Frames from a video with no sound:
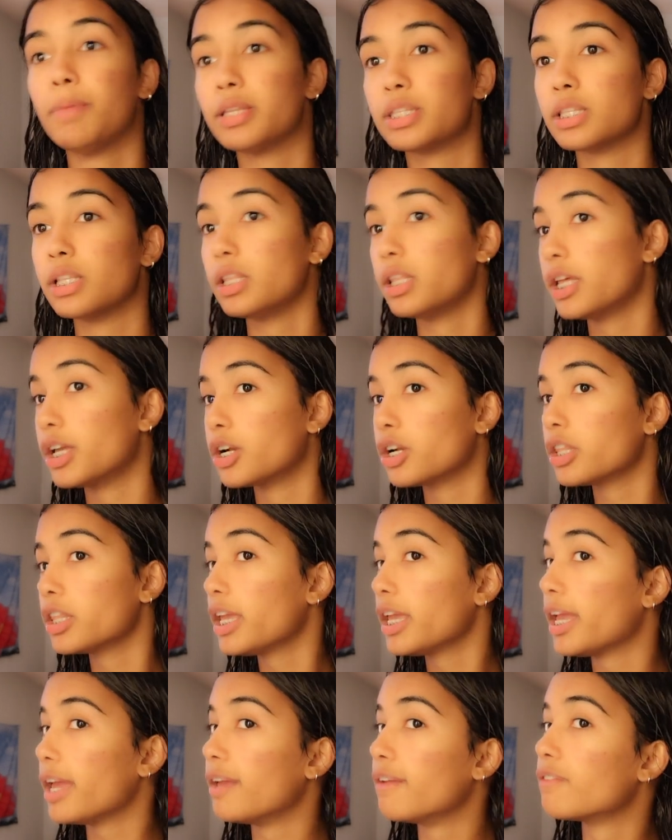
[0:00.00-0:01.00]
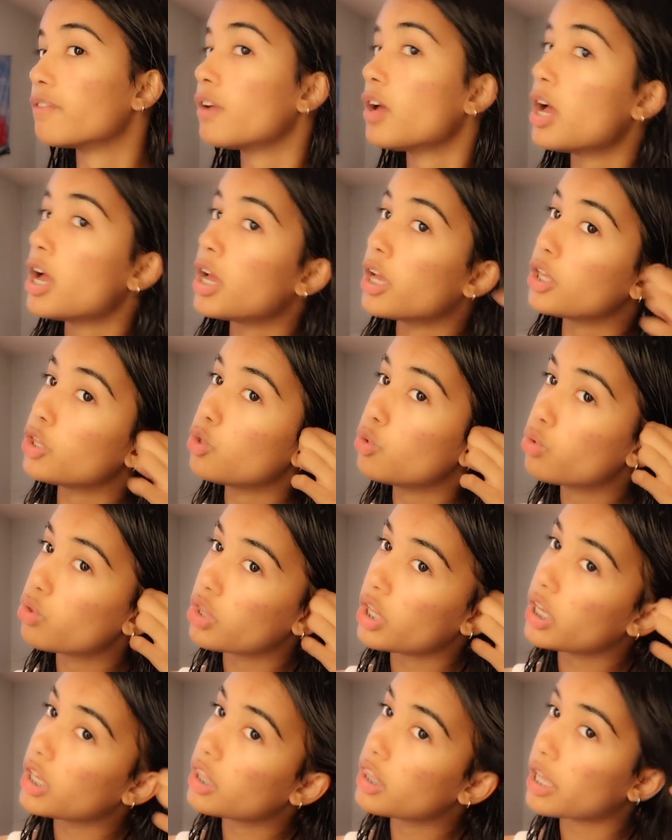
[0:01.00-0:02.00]
It's literally if you
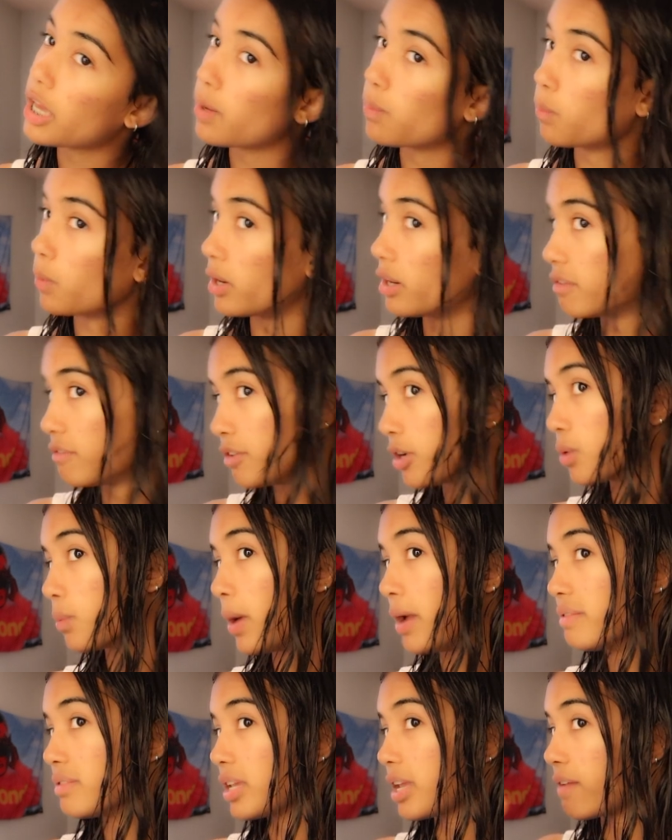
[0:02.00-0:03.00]
think that one of your waves,